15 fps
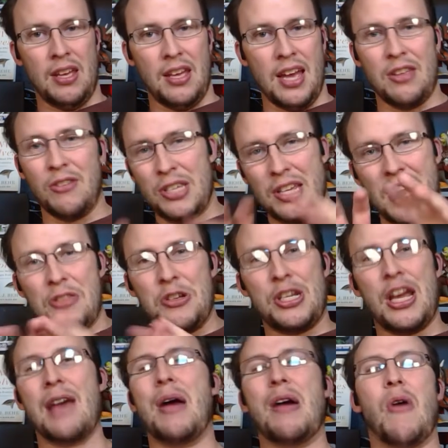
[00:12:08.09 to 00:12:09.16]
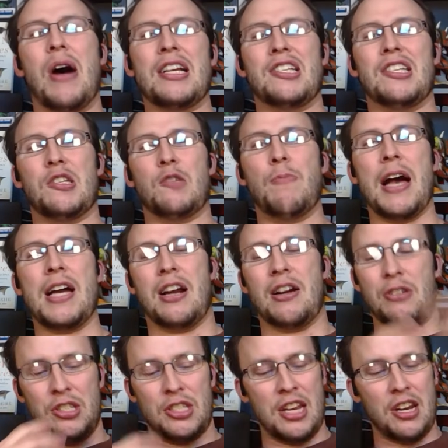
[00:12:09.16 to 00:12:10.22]
And there was another time I watched the spider. I
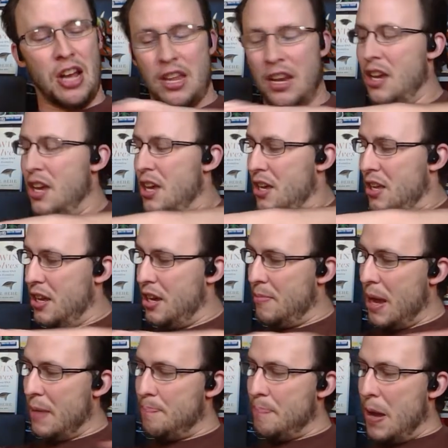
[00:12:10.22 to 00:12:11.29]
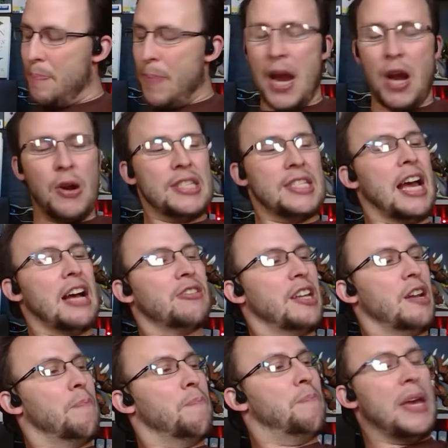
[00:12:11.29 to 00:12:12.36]
was sitting on my parents' house at
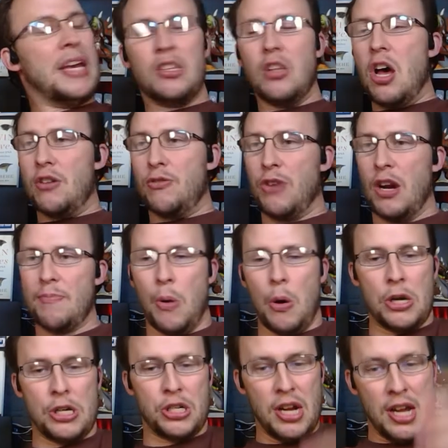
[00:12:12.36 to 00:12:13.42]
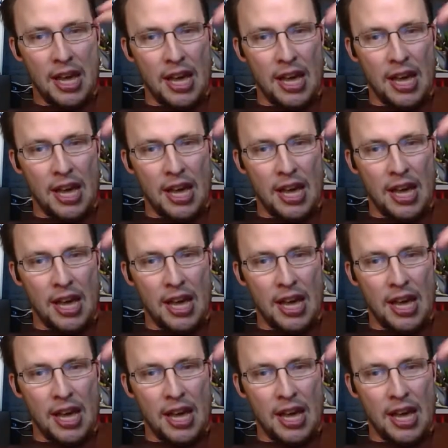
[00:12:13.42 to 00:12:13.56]
a big, long front porch.